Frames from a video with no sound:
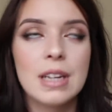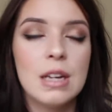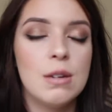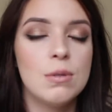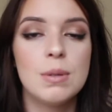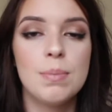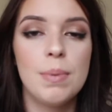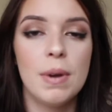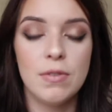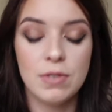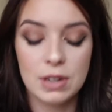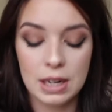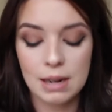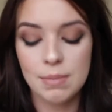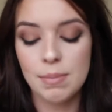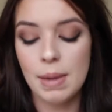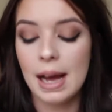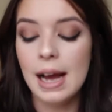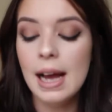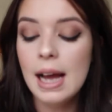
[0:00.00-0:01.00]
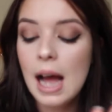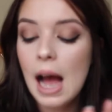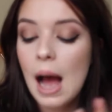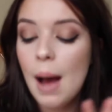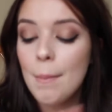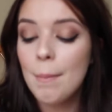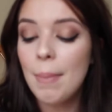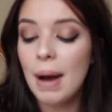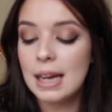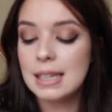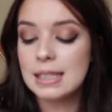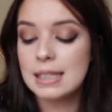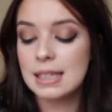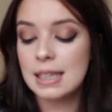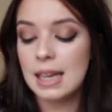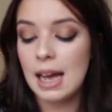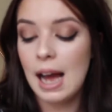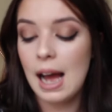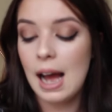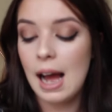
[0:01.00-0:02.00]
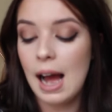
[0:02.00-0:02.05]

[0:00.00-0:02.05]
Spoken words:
It was a bit of a nightmare. But